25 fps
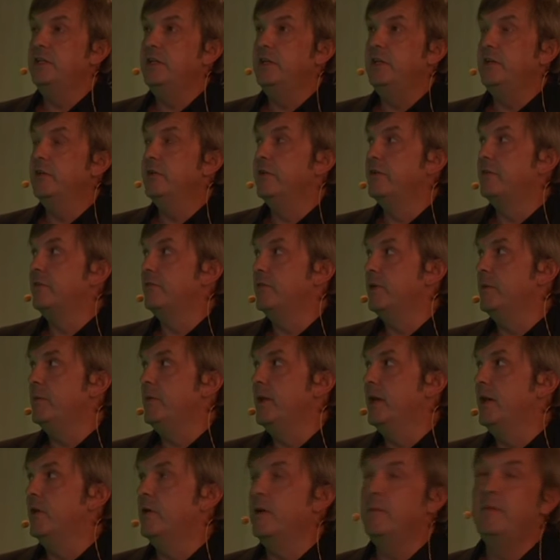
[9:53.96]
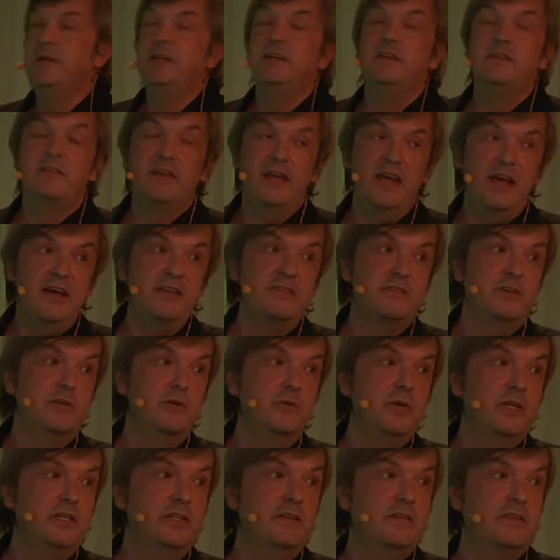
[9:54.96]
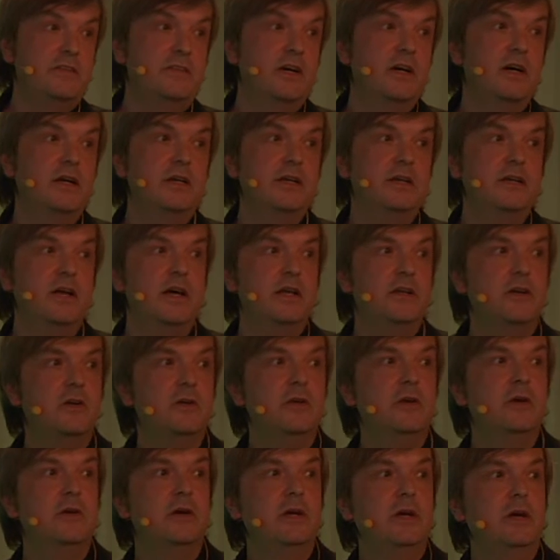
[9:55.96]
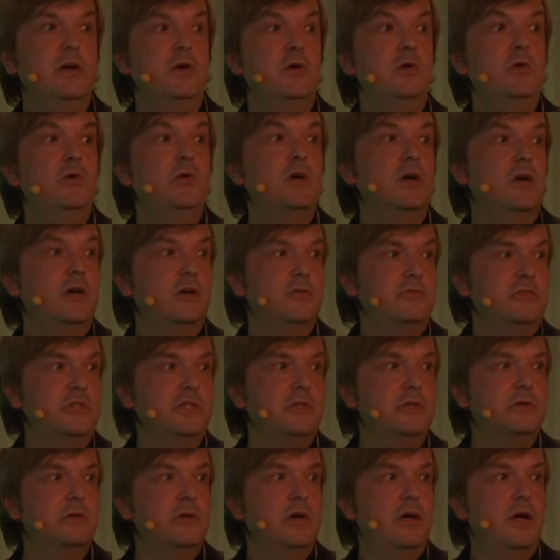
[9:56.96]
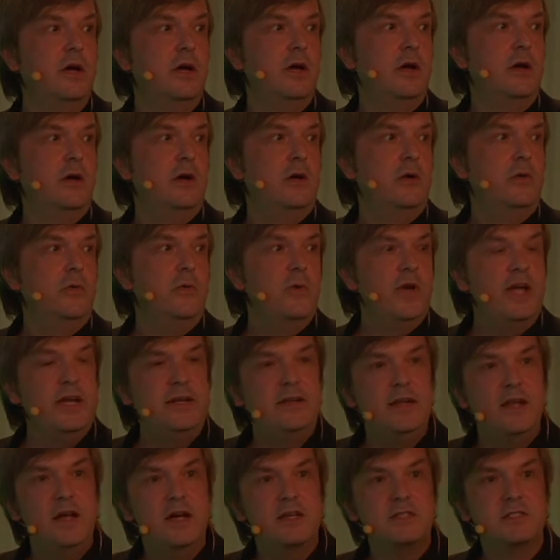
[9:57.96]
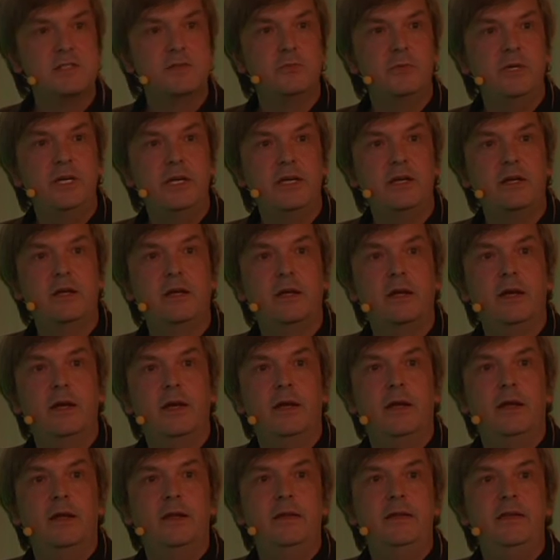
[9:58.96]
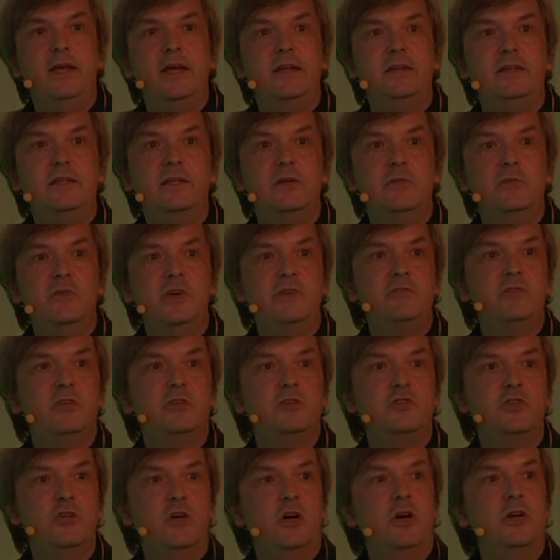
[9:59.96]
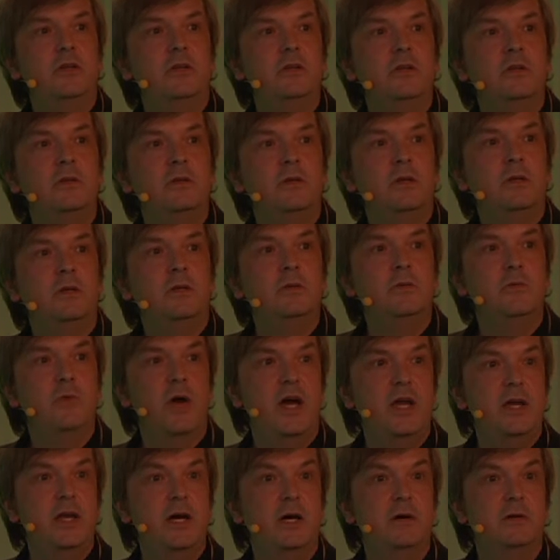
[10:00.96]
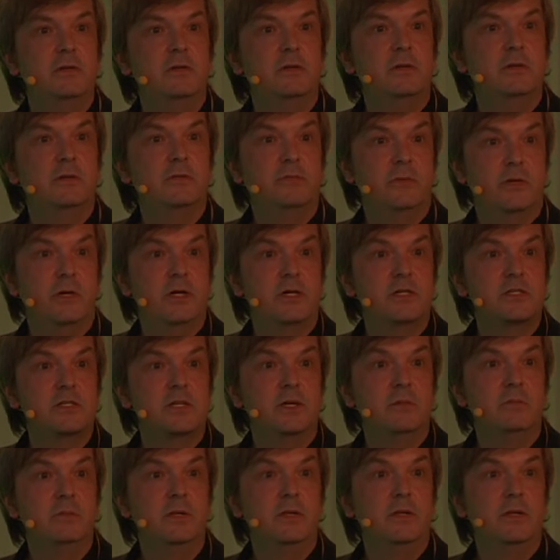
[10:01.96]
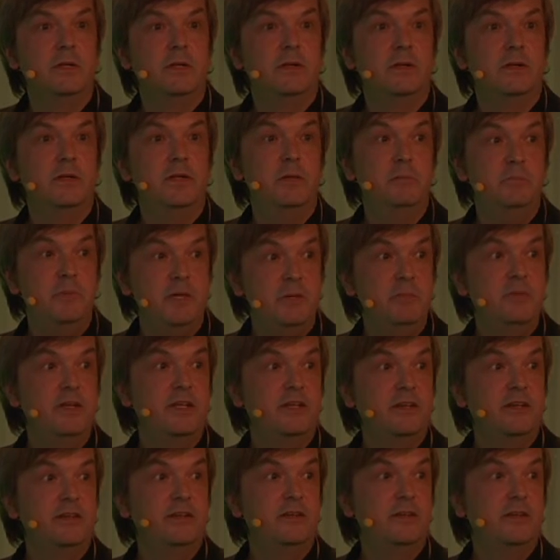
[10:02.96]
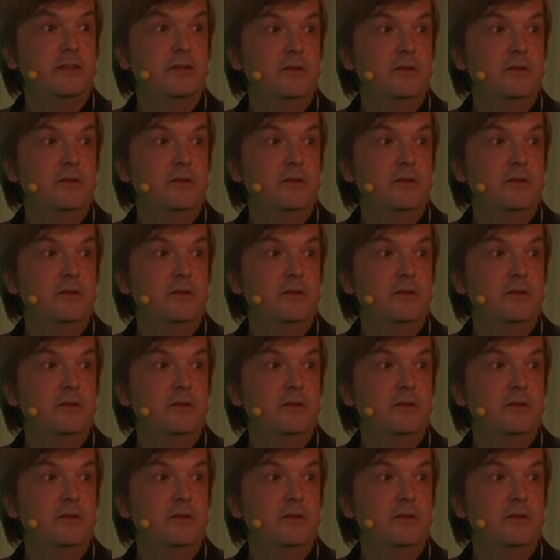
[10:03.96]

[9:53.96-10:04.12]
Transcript: years from now. I mean, it has already started. I don't know who of you read last week that the River Jordan dried out, for example. The biblical